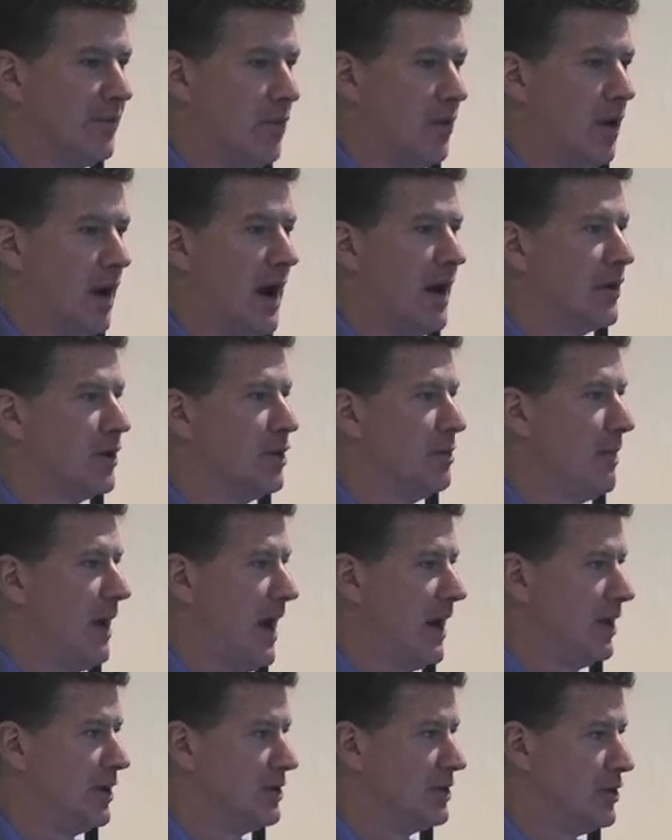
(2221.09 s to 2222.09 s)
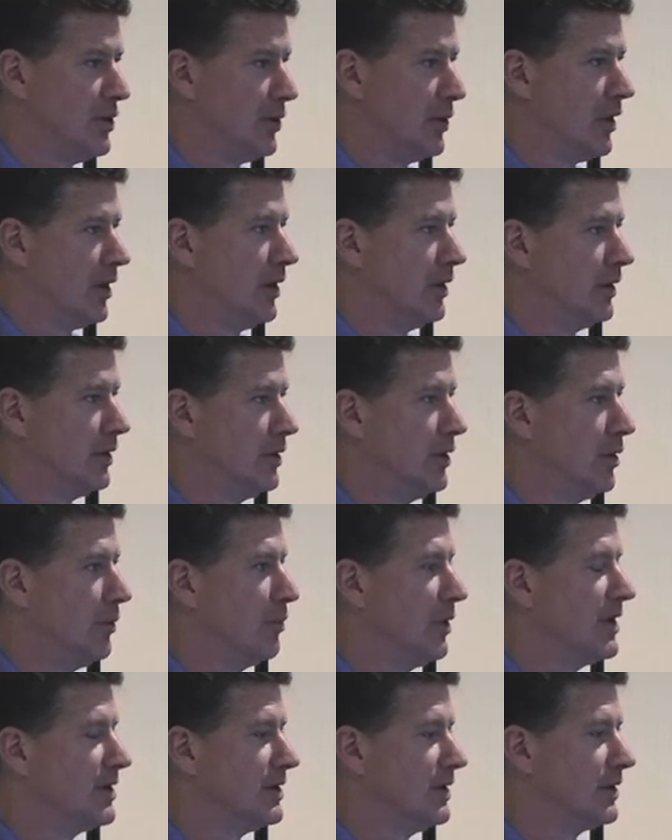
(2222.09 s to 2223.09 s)
for how do you manage your
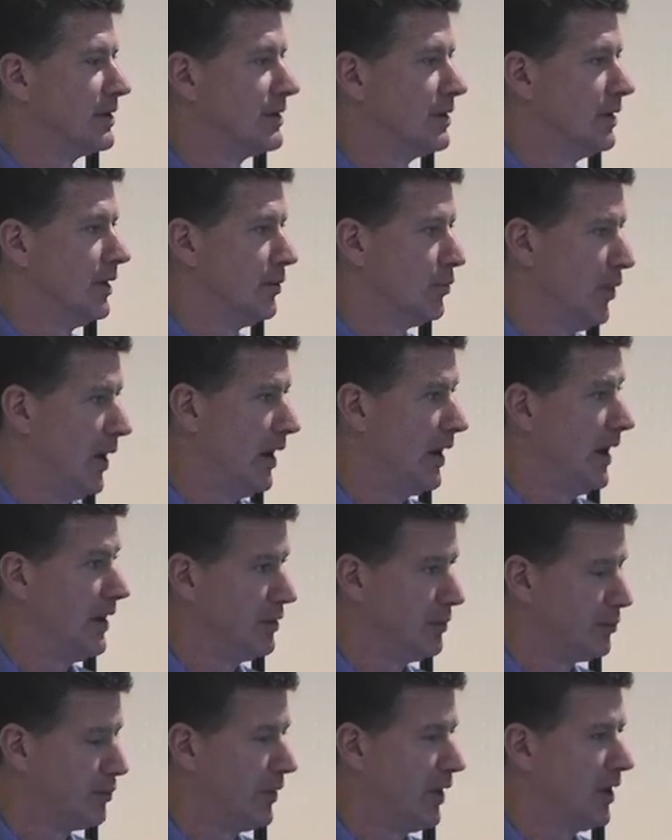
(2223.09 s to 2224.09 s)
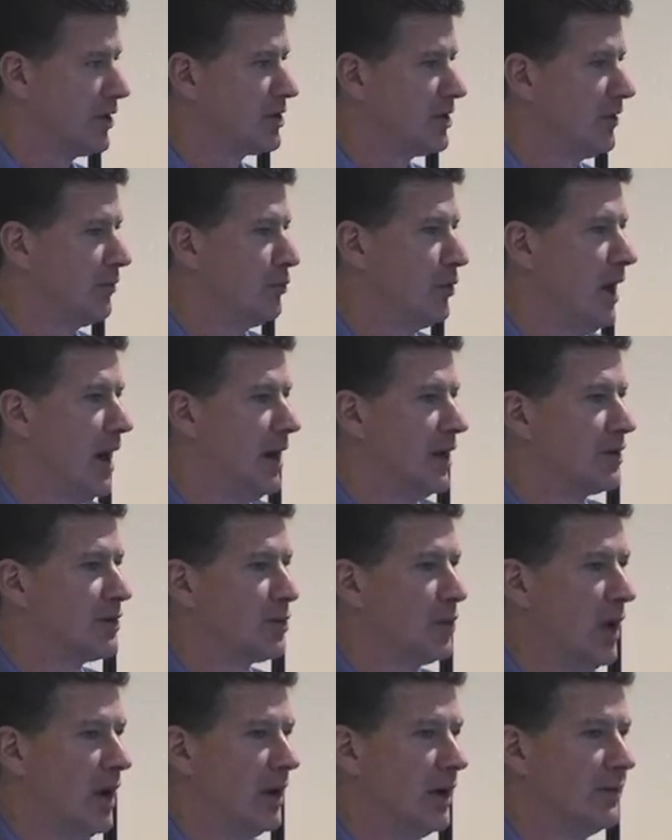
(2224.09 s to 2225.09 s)
business and production of products
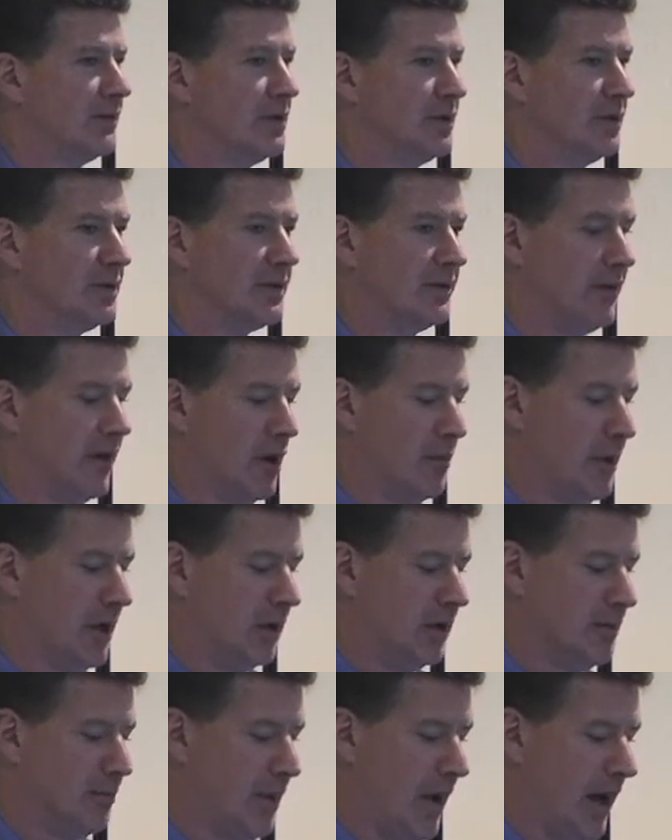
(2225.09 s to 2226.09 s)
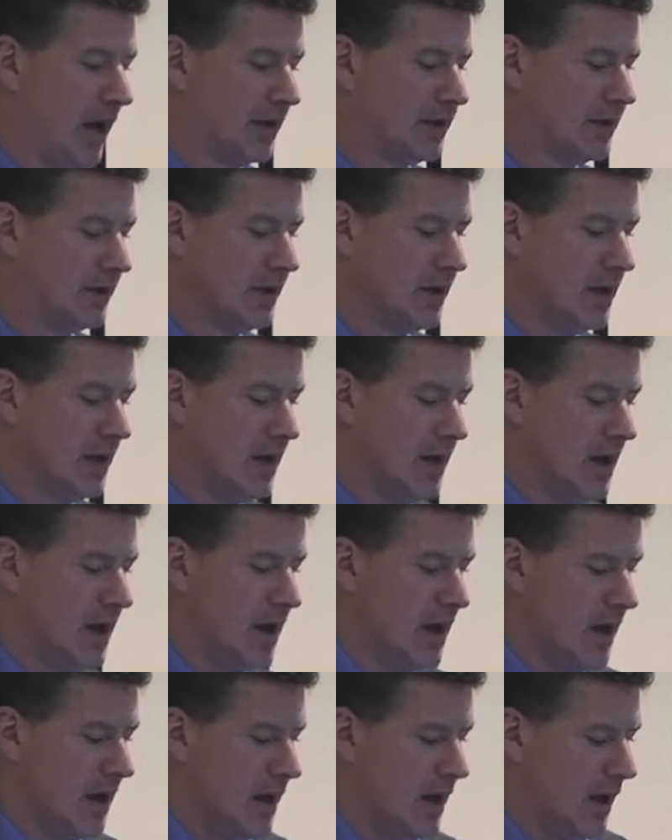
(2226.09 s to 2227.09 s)
relative to its environmental impact?
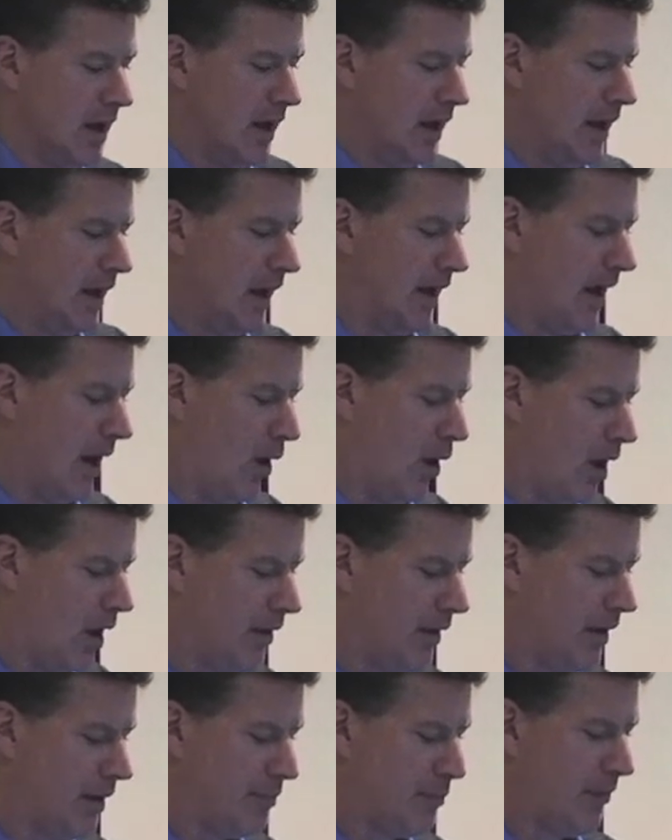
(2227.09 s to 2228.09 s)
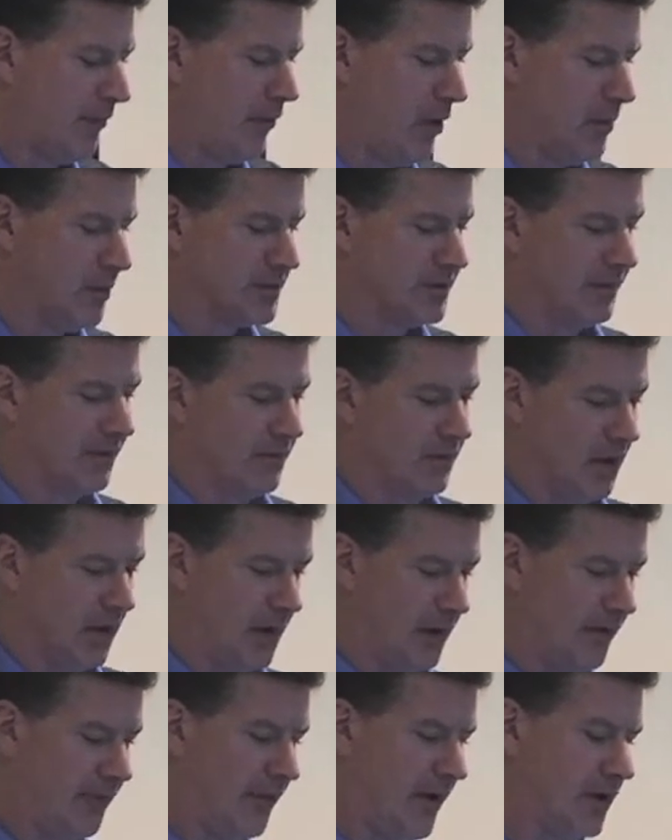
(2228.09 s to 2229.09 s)
Now all the performance and
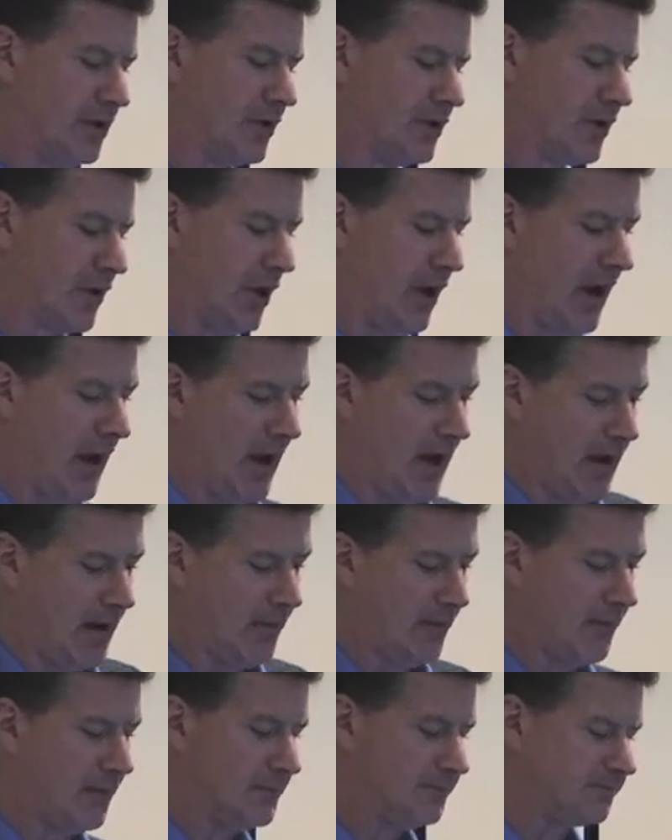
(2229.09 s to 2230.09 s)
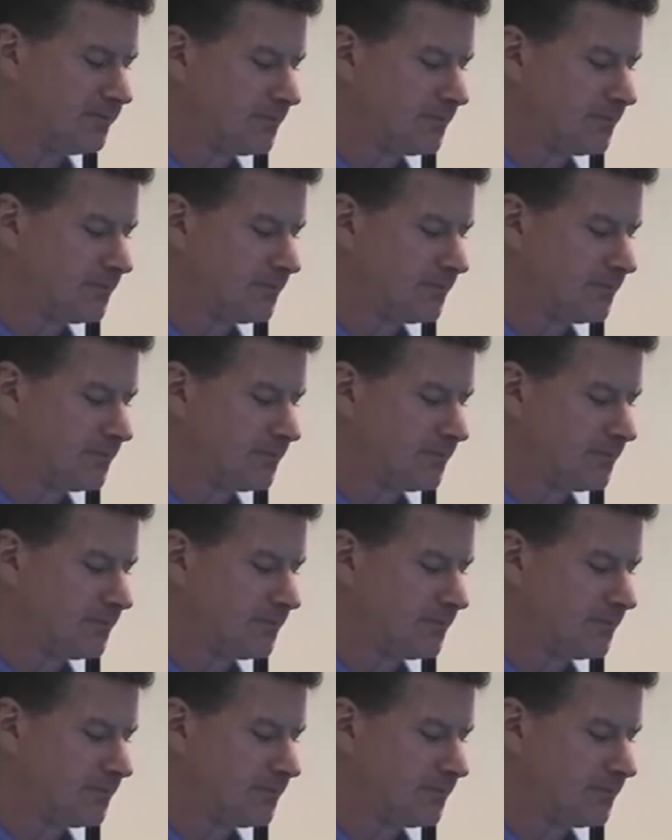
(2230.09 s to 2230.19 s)
features are going to have